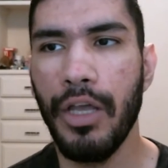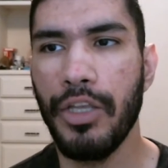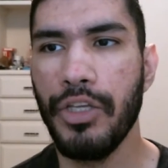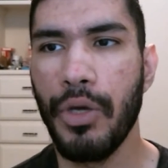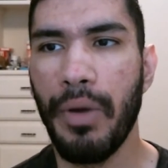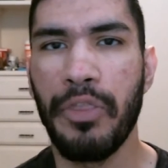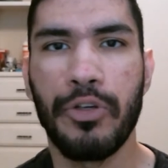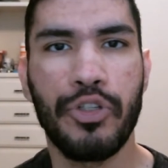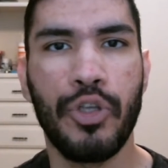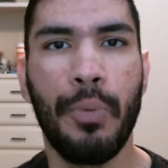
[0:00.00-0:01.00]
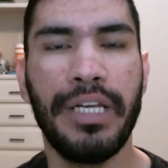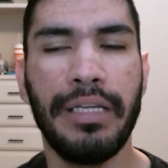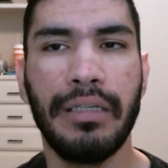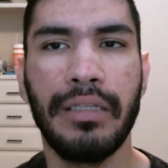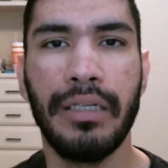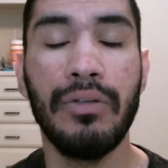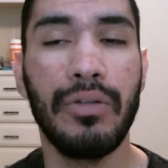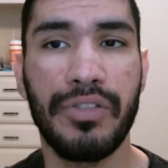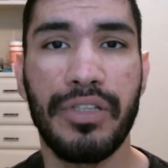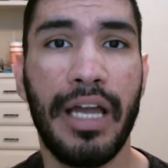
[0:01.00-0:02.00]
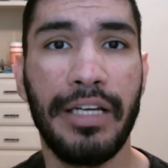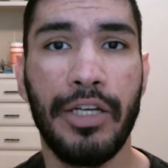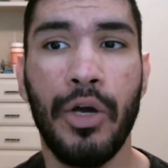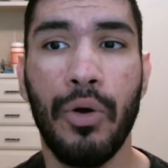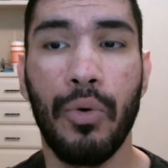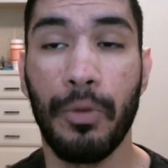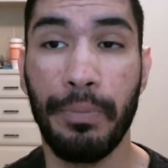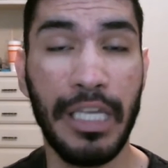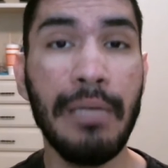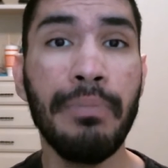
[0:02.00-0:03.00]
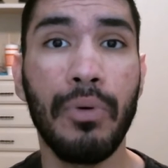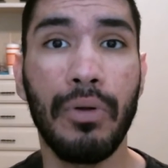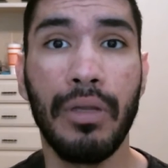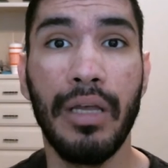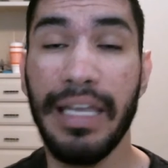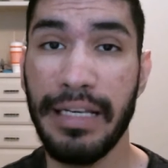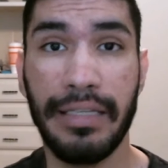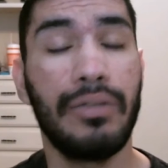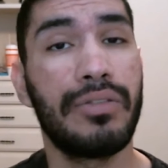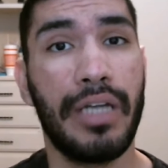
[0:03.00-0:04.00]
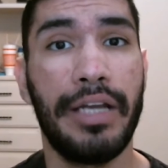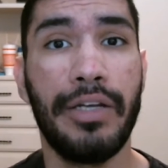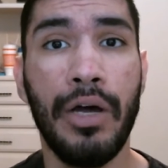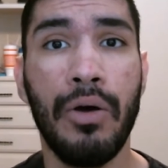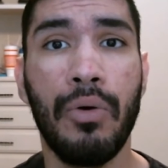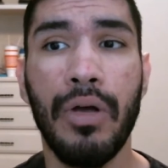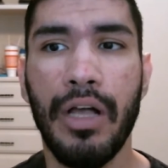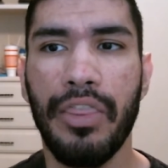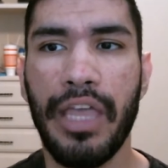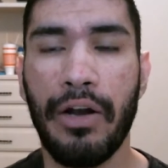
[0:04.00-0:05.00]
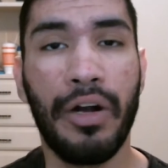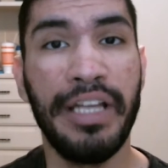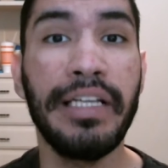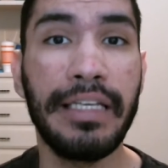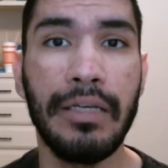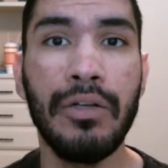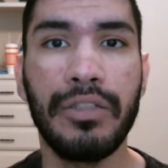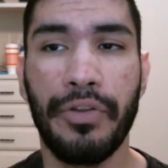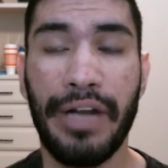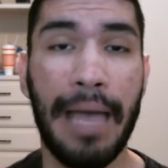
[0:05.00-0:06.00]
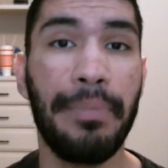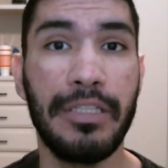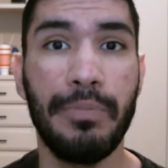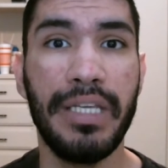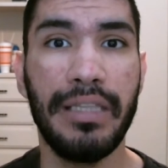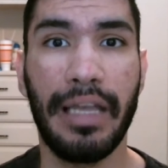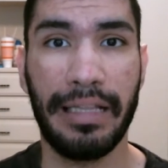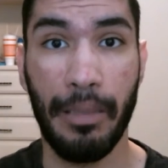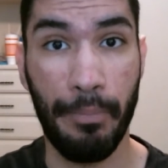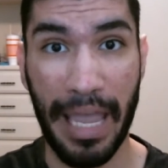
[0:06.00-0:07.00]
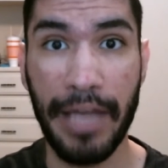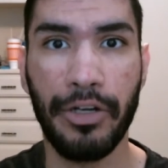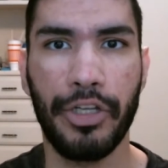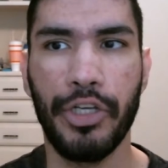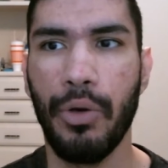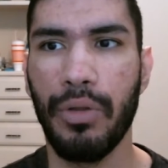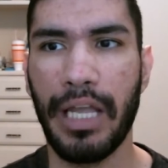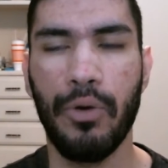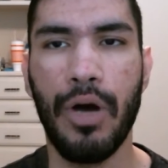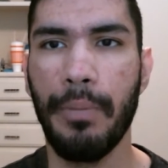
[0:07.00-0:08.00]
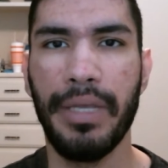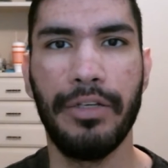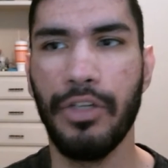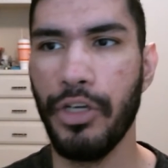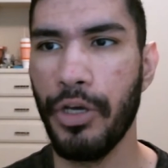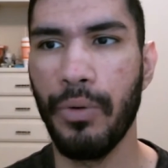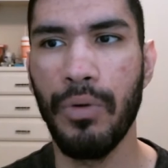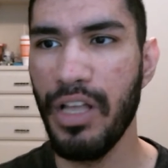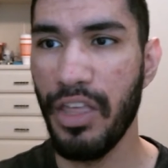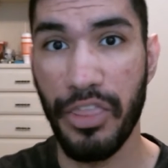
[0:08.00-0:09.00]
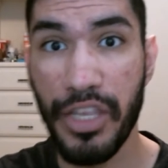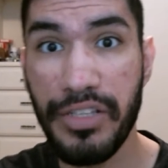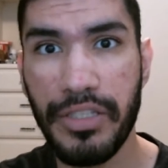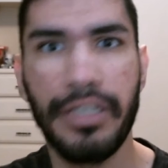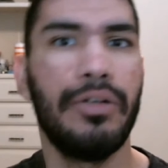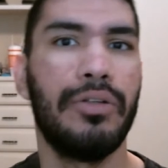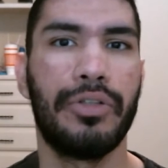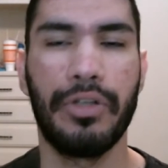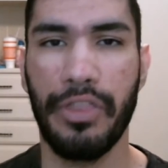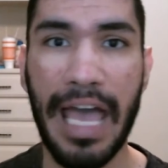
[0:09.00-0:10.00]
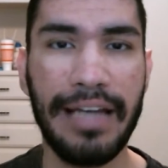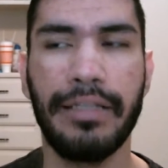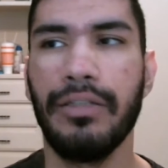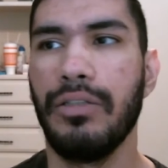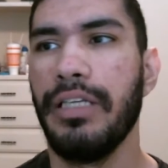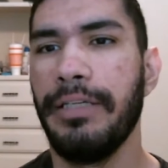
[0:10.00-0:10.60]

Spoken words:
and there's so many guilds that I know or people in guilds that I know that are in a guild and they're happy to be like the banner, like, oh, I'm in, this guild or that guild.